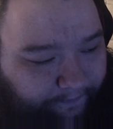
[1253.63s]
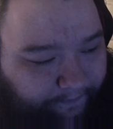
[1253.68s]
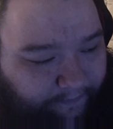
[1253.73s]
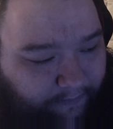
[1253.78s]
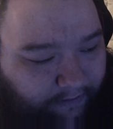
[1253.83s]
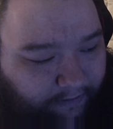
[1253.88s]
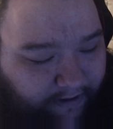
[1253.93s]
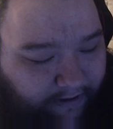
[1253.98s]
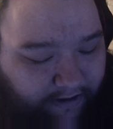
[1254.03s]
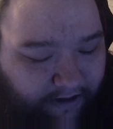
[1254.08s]

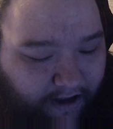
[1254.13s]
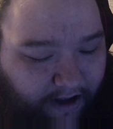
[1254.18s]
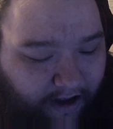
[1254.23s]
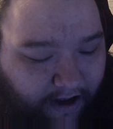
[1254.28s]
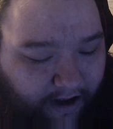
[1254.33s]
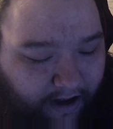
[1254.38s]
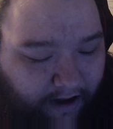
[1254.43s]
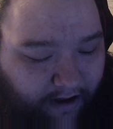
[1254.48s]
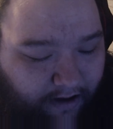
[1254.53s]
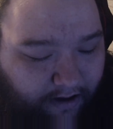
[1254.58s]
Like,
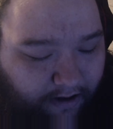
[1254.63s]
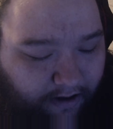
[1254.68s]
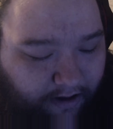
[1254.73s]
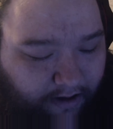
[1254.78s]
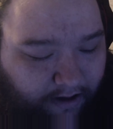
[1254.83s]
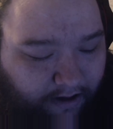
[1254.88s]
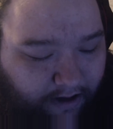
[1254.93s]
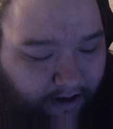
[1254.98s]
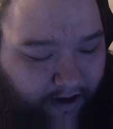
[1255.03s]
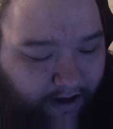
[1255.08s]

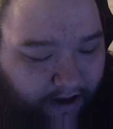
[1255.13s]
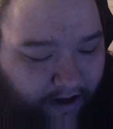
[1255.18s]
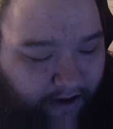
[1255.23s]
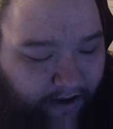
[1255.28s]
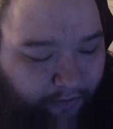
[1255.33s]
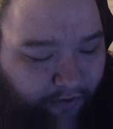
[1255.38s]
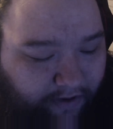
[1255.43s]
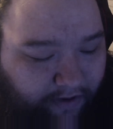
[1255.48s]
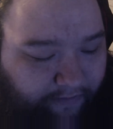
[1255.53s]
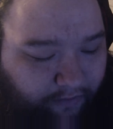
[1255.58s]
I
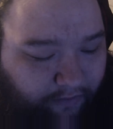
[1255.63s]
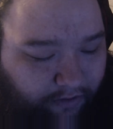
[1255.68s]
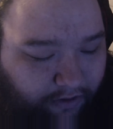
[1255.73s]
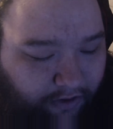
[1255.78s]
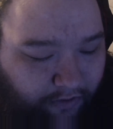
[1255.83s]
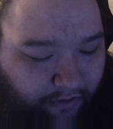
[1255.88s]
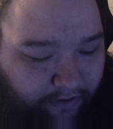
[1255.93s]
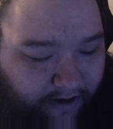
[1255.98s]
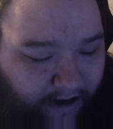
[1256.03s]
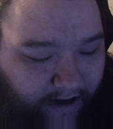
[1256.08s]
want everyone to
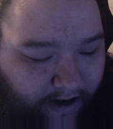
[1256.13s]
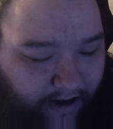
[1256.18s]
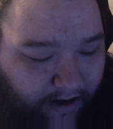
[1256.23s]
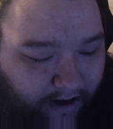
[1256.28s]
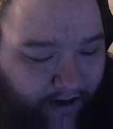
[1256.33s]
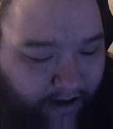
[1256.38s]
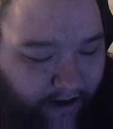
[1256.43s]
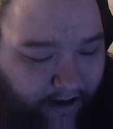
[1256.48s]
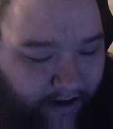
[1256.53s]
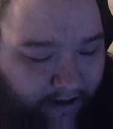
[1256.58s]
know that
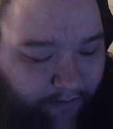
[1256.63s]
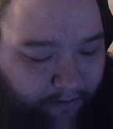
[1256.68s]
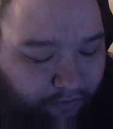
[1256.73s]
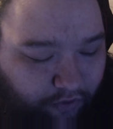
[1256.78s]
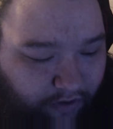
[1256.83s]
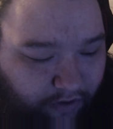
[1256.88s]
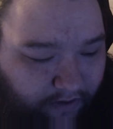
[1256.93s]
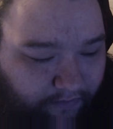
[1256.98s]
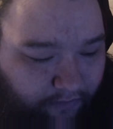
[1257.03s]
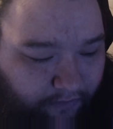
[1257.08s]
I am
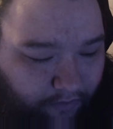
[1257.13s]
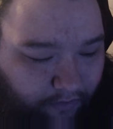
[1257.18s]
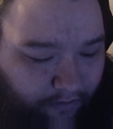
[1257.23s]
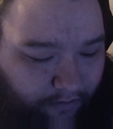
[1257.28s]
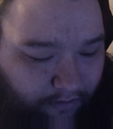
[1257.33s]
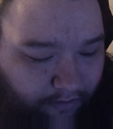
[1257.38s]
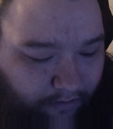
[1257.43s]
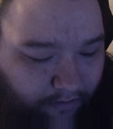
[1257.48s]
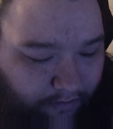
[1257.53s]
grateful